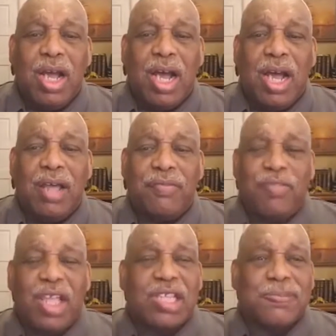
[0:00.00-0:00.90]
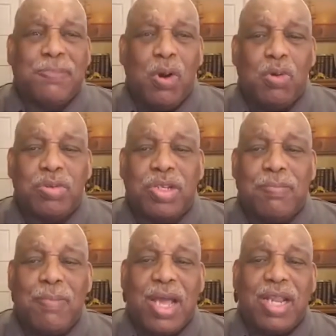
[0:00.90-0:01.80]
uh, they exposed
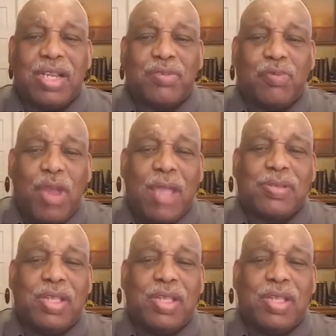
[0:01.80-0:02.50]
demonic traps